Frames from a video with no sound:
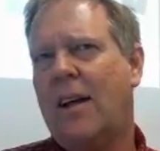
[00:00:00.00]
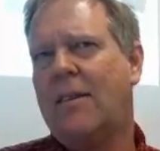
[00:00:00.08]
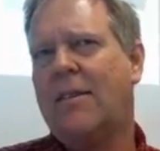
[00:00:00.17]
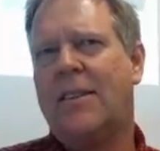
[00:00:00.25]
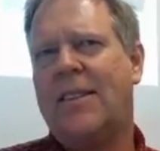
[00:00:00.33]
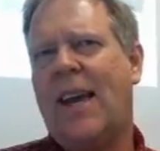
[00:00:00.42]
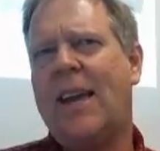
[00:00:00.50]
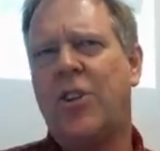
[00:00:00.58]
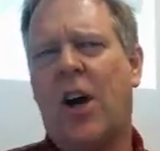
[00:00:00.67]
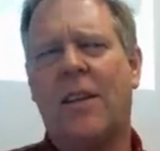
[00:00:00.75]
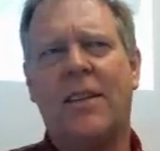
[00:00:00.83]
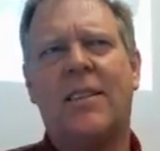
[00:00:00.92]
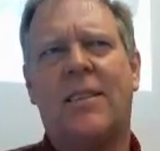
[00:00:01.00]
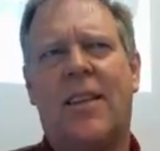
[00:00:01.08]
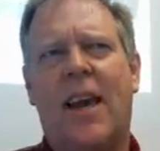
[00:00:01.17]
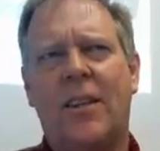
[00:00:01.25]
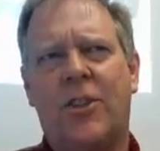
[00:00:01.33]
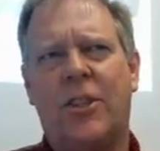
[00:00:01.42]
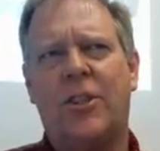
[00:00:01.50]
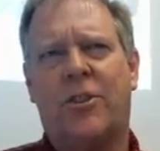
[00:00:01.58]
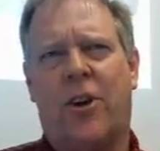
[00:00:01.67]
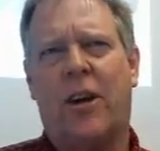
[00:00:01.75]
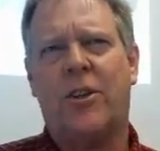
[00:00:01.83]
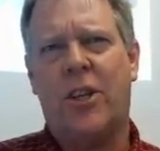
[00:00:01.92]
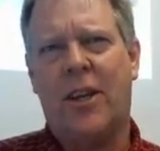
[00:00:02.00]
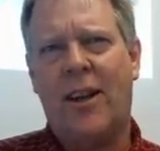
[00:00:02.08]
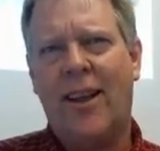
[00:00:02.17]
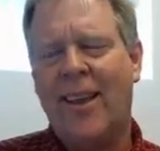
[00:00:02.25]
sage on the stage instruction.